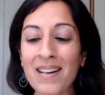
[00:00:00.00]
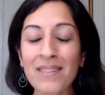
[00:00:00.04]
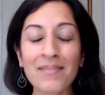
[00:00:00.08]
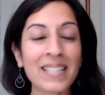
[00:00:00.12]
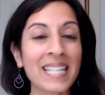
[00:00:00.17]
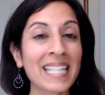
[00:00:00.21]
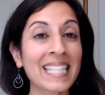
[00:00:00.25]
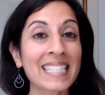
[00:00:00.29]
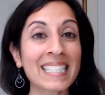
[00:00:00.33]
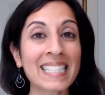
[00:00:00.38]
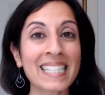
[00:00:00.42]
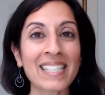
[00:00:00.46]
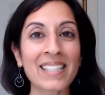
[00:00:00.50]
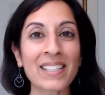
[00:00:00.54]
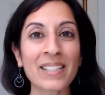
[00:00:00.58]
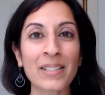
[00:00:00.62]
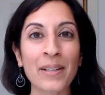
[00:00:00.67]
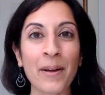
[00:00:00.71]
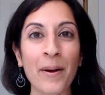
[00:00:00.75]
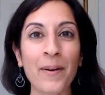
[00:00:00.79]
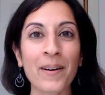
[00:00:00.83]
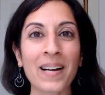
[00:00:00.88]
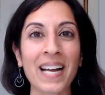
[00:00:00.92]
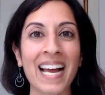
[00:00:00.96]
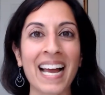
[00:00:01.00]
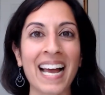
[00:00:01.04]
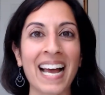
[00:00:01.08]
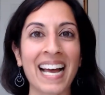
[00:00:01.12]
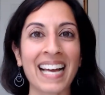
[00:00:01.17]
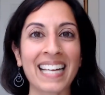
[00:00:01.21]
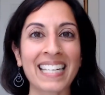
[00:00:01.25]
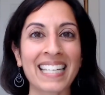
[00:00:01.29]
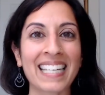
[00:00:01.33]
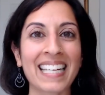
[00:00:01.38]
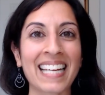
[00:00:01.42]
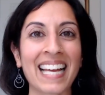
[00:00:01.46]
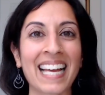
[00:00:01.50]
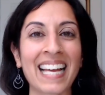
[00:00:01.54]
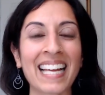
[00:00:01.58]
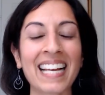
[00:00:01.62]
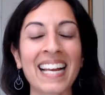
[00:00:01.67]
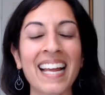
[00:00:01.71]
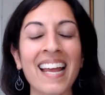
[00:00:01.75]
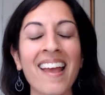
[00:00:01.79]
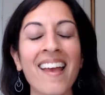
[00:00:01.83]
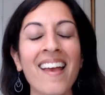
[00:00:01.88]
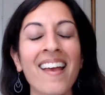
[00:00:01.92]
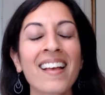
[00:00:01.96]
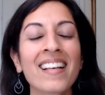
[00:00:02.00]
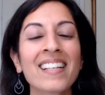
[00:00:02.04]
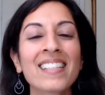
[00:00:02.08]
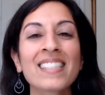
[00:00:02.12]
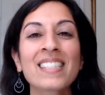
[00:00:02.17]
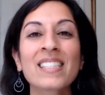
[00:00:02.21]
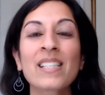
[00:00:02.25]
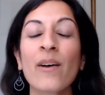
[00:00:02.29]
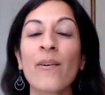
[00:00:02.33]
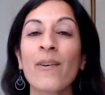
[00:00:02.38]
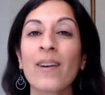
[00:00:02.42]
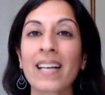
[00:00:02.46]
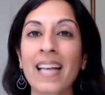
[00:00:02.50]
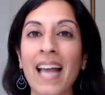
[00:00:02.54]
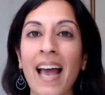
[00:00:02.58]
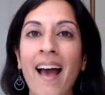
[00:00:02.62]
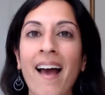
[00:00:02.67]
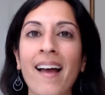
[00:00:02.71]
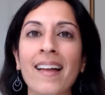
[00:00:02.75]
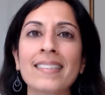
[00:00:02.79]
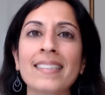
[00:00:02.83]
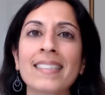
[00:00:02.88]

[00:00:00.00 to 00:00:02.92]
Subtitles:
Is there yoga etiquette? So again,